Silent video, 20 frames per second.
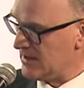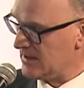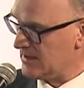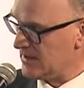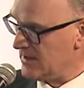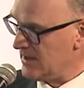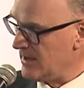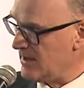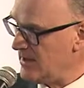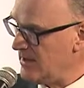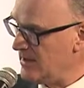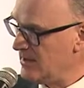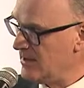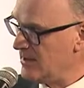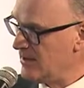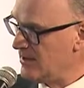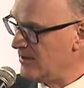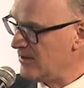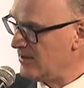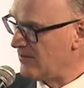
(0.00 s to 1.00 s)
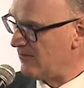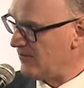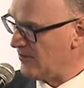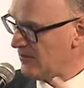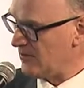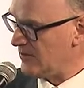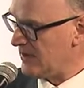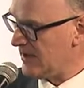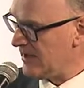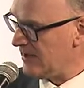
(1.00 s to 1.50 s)
doesn't he? That
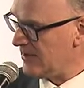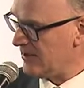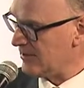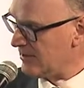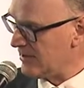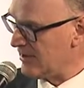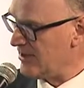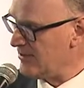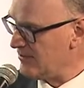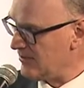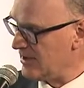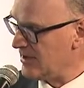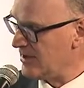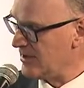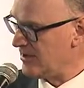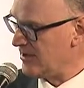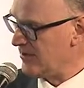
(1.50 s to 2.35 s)
footwear and clothing